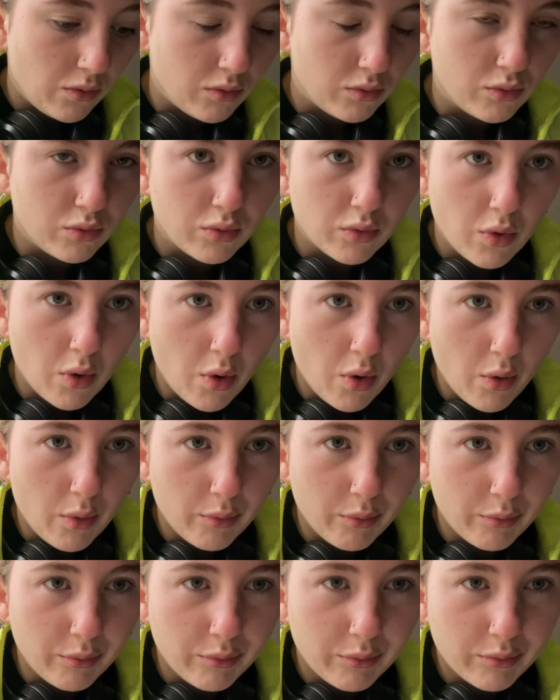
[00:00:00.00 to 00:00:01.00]

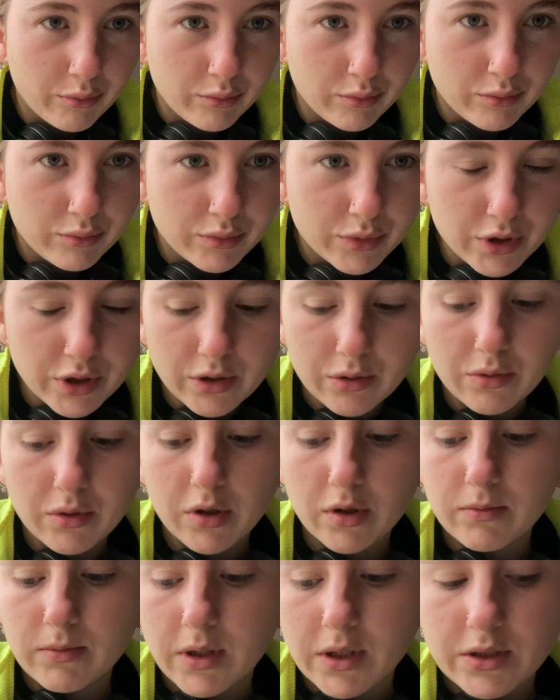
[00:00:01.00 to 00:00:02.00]
warm, too
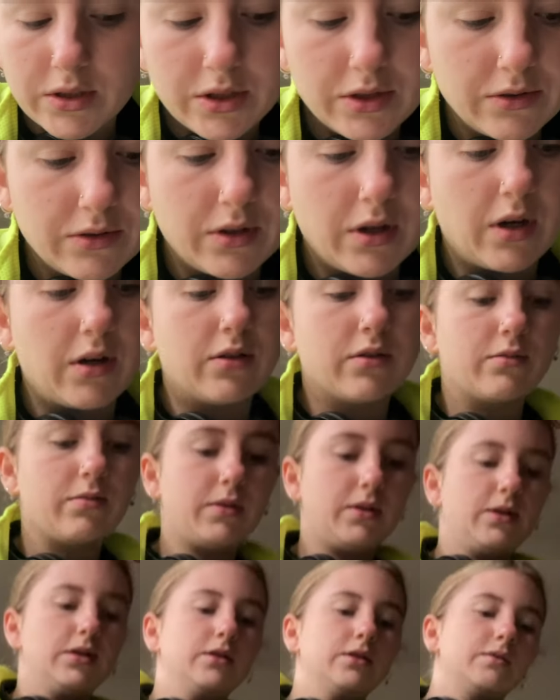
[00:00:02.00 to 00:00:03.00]
warm than too cold,
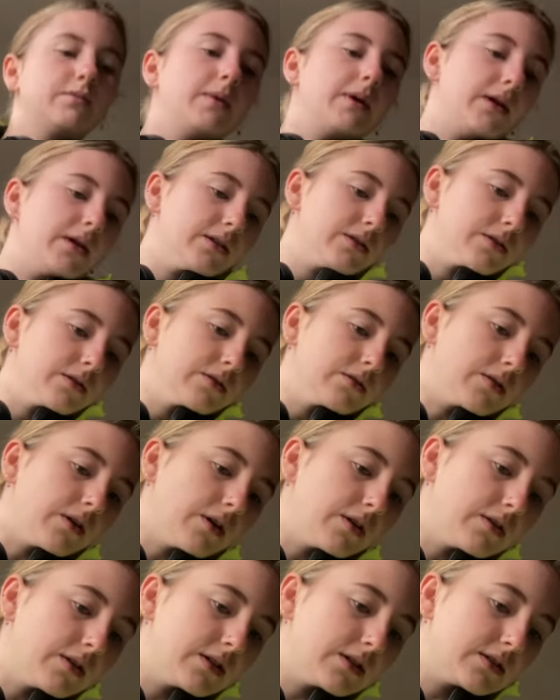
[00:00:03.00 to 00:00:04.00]
because being too
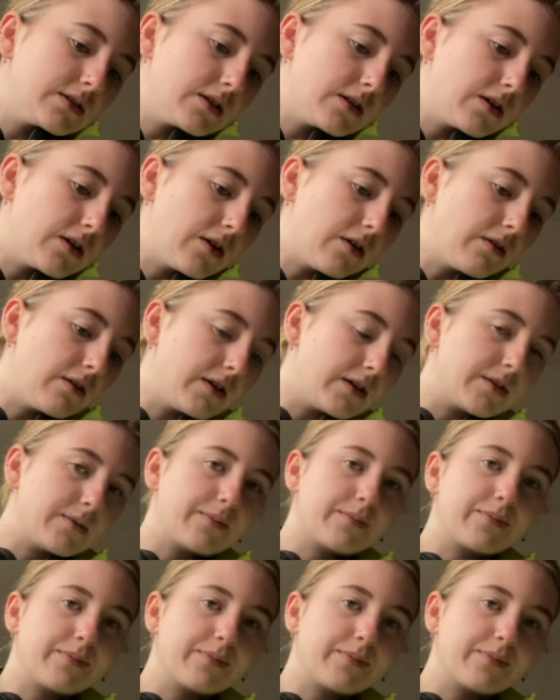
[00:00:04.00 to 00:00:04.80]
cold is horrid.